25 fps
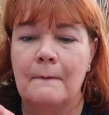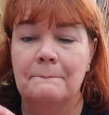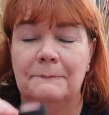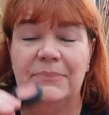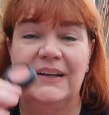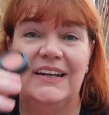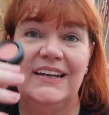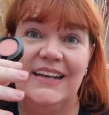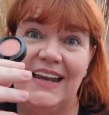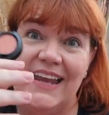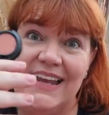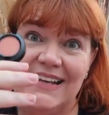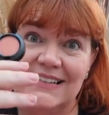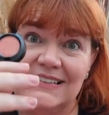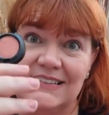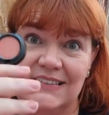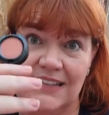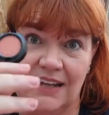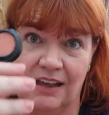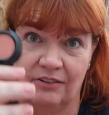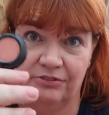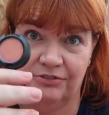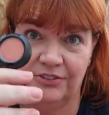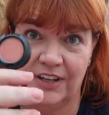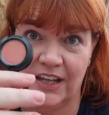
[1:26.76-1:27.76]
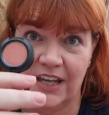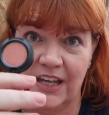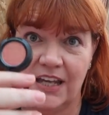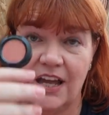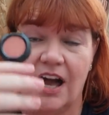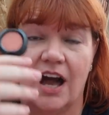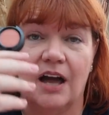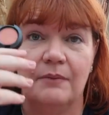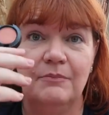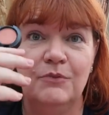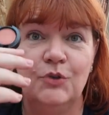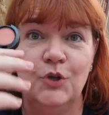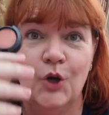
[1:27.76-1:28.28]
but it is lovely.
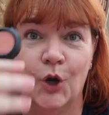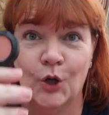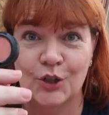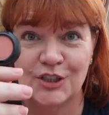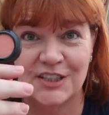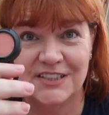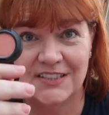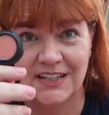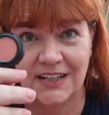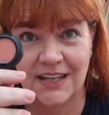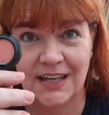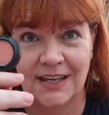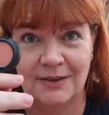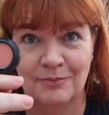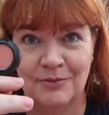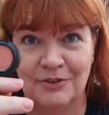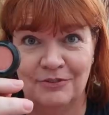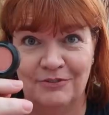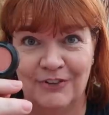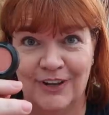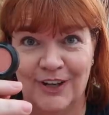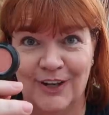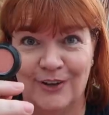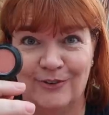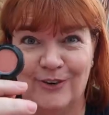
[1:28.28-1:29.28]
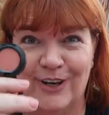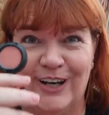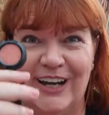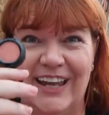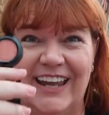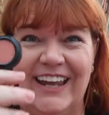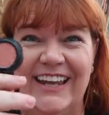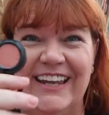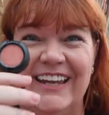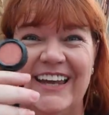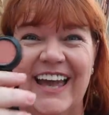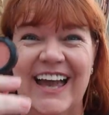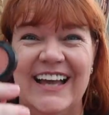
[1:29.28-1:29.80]
I'm not sticking my finger in
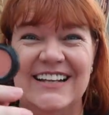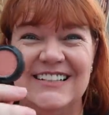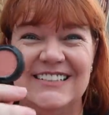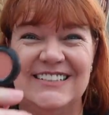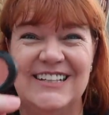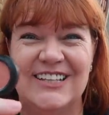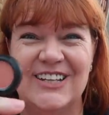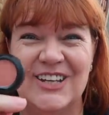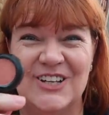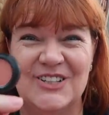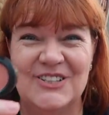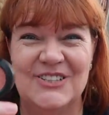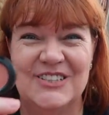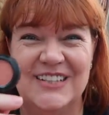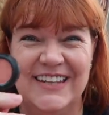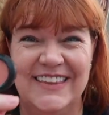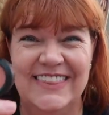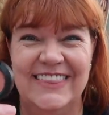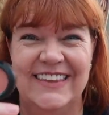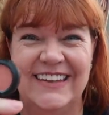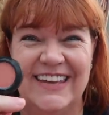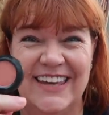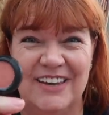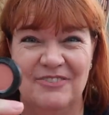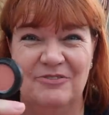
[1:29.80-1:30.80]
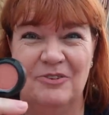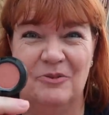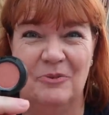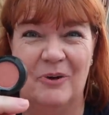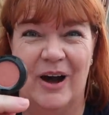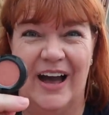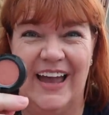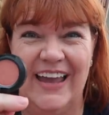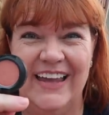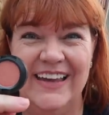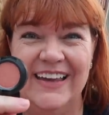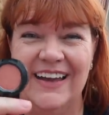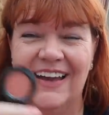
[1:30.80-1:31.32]
it in case it goes in the
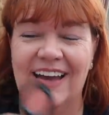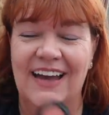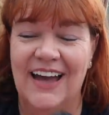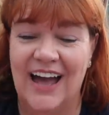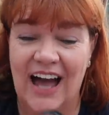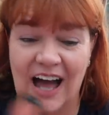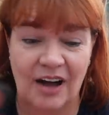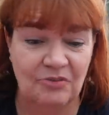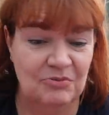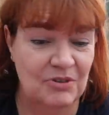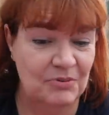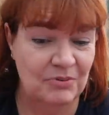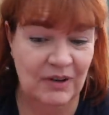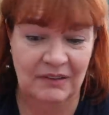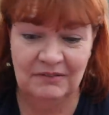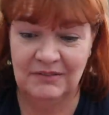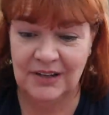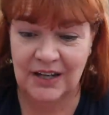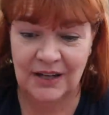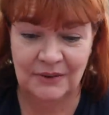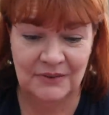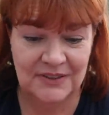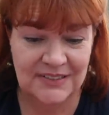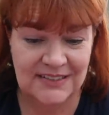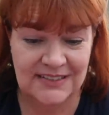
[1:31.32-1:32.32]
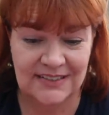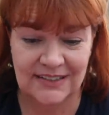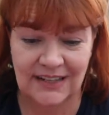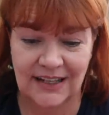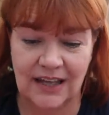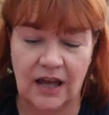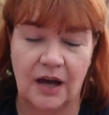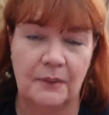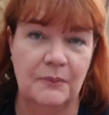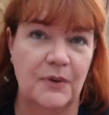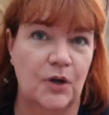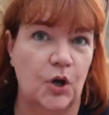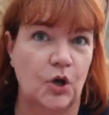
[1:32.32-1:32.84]
giveaway, and we won't know until
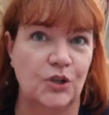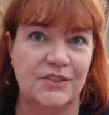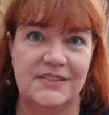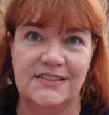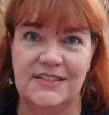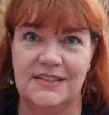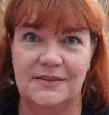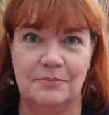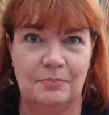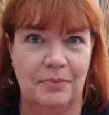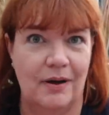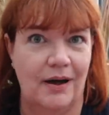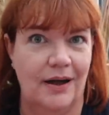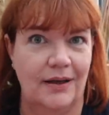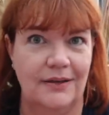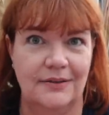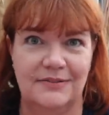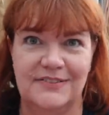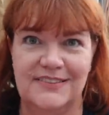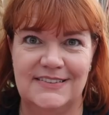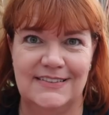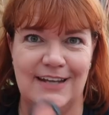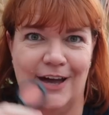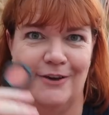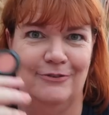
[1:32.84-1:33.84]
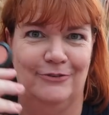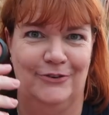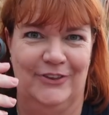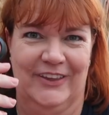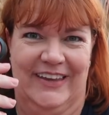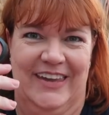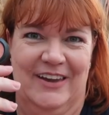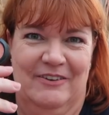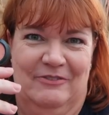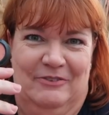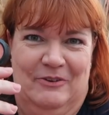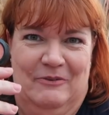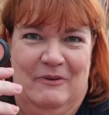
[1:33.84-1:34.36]
I mean honestly the pile of stuff for the
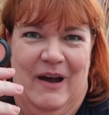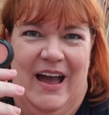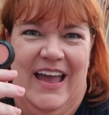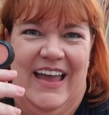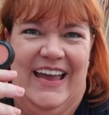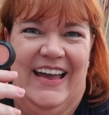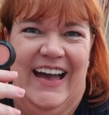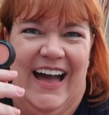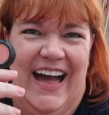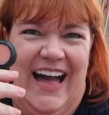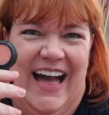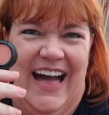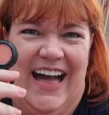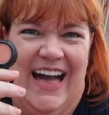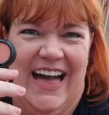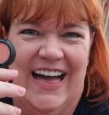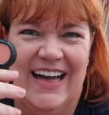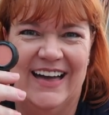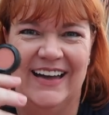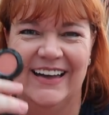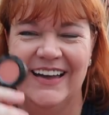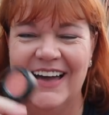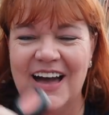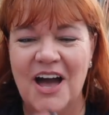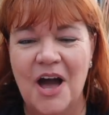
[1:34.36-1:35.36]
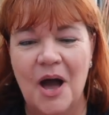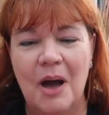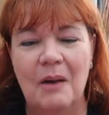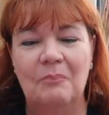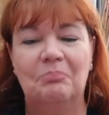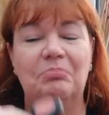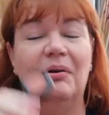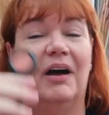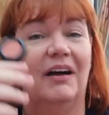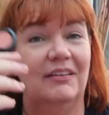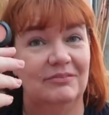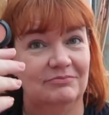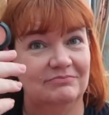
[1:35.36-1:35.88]
giveaway.
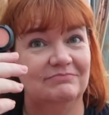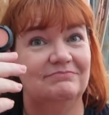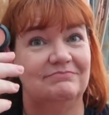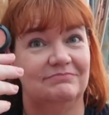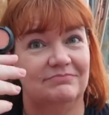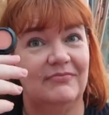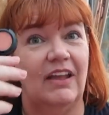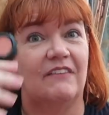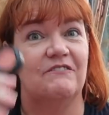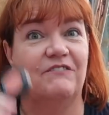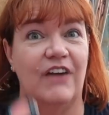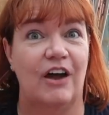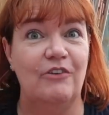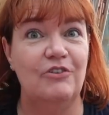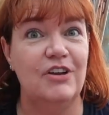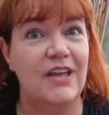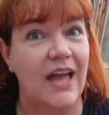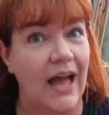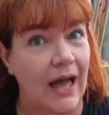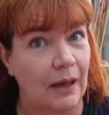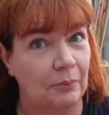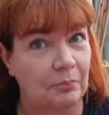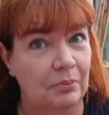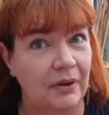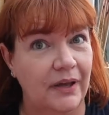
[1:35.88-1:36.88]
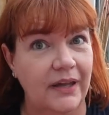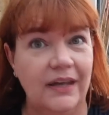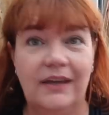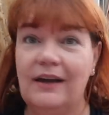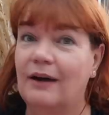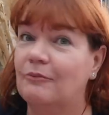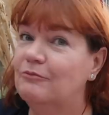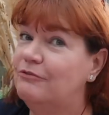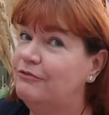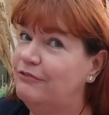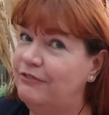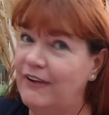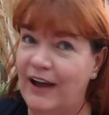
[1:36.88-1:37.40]
But very happy.
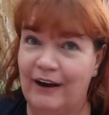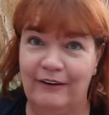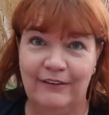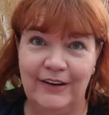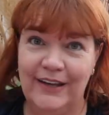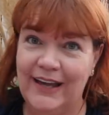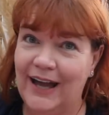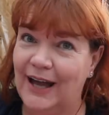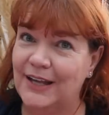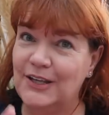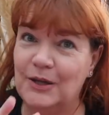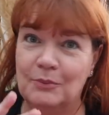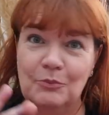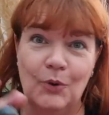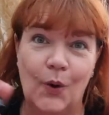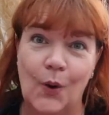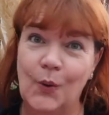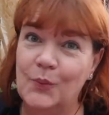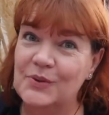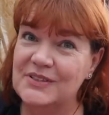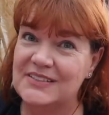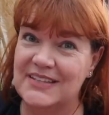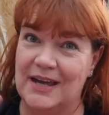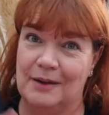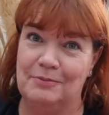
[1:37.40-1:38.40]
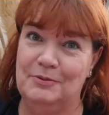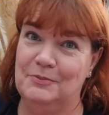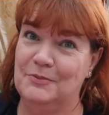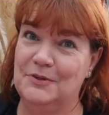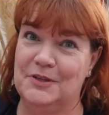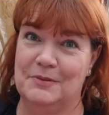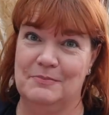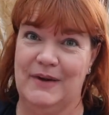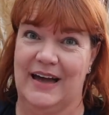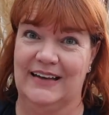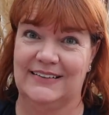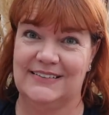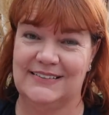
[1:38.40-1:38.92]
I'm very happy. I'm always happy with
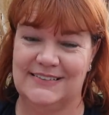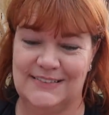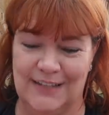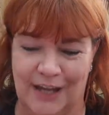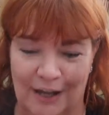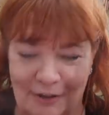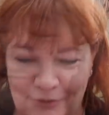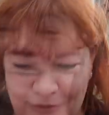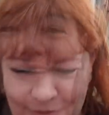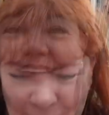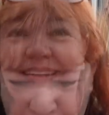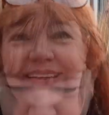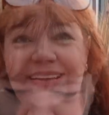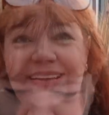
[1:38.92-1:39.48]
the MAC stuff.